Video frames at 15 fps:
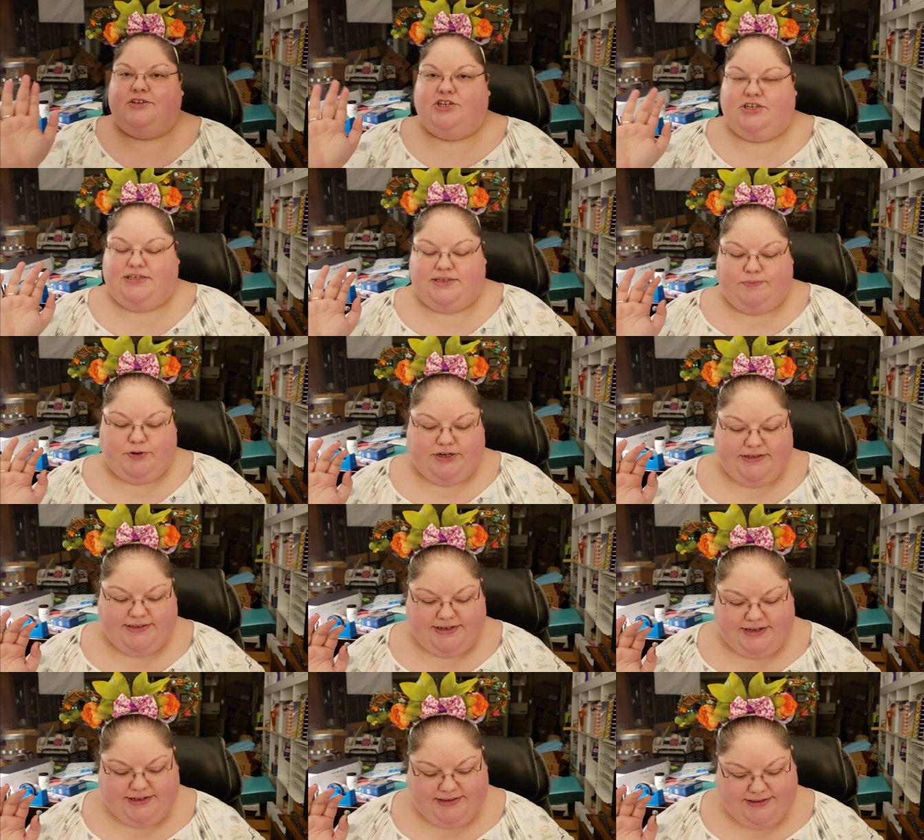She's a
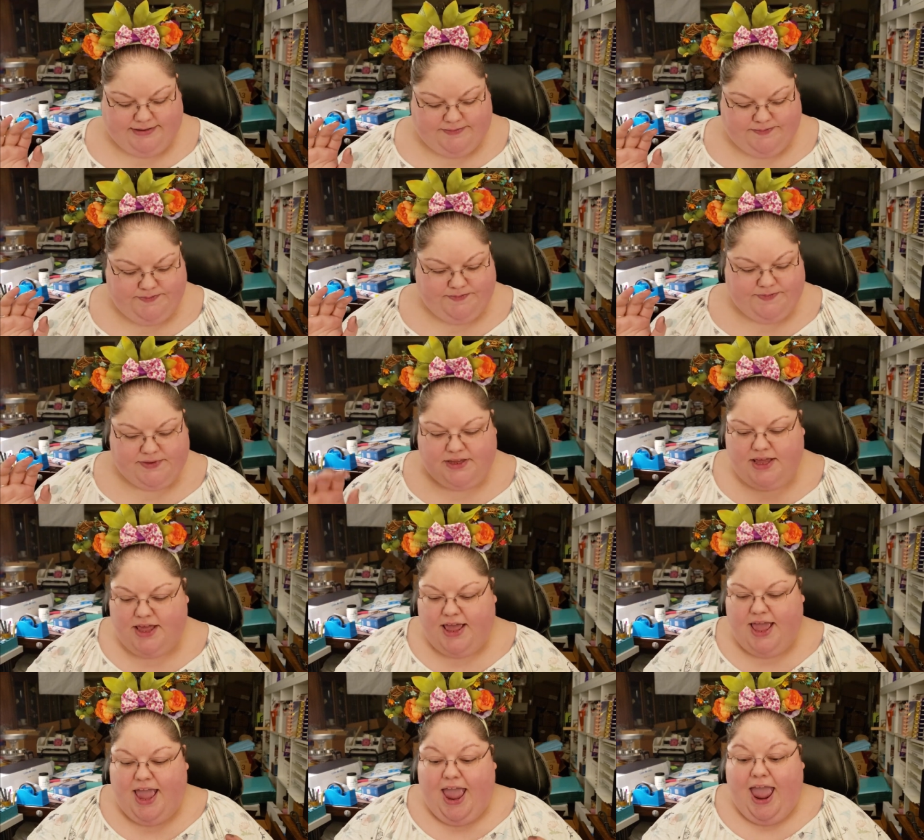princess.
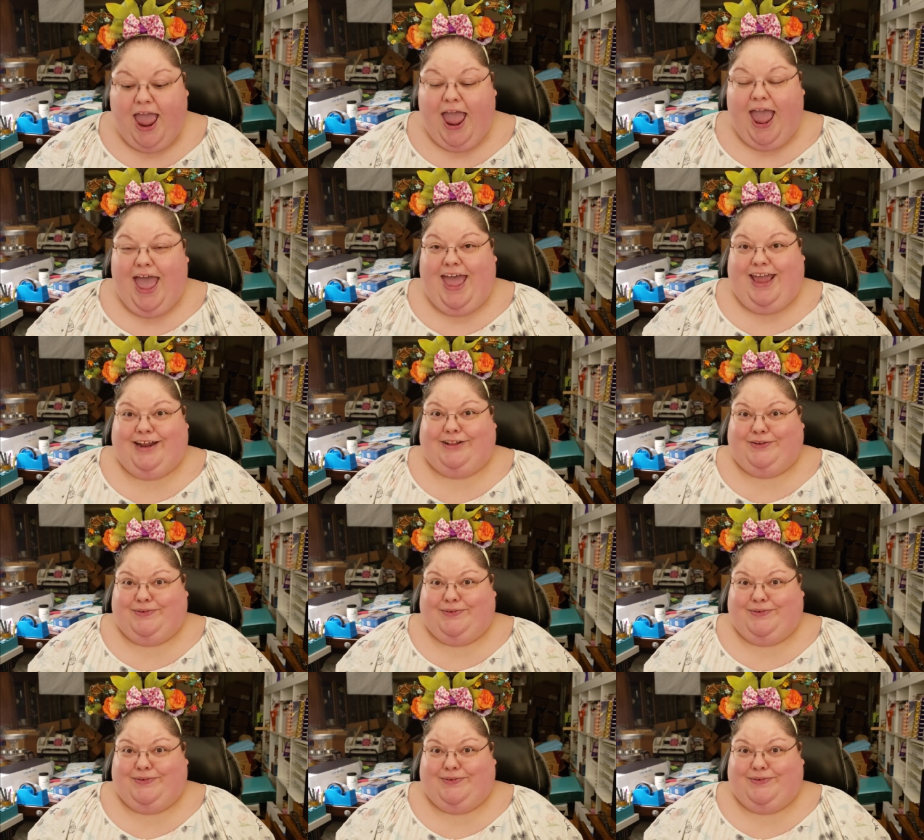And